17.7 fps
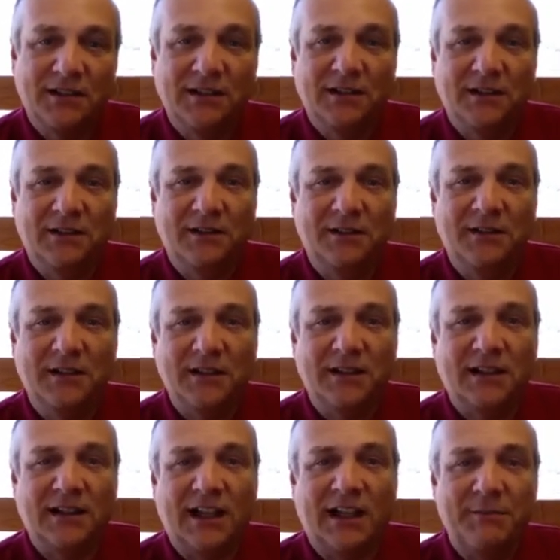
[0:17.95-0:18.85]
including
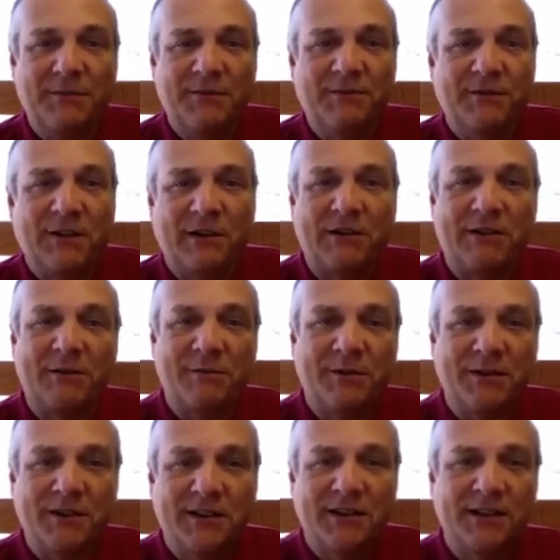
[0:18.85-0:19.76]
climate
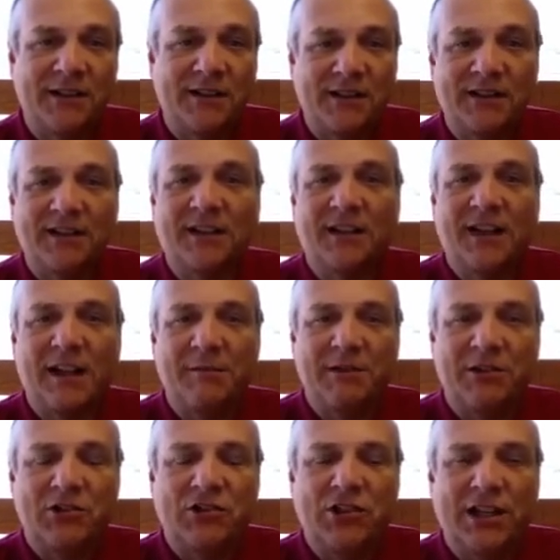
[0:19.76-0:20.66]
variability and
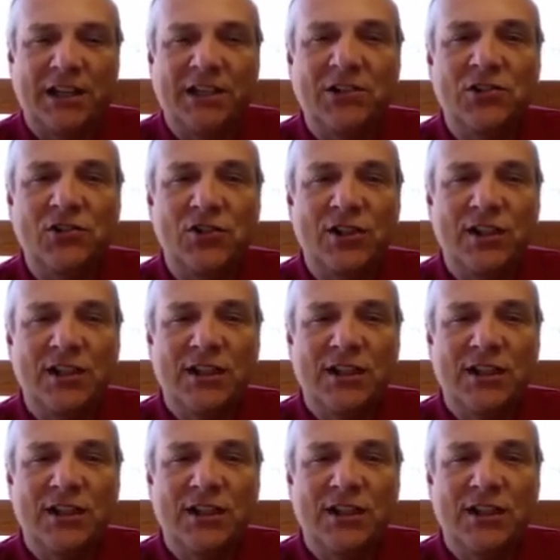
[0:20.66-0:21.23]
climate change,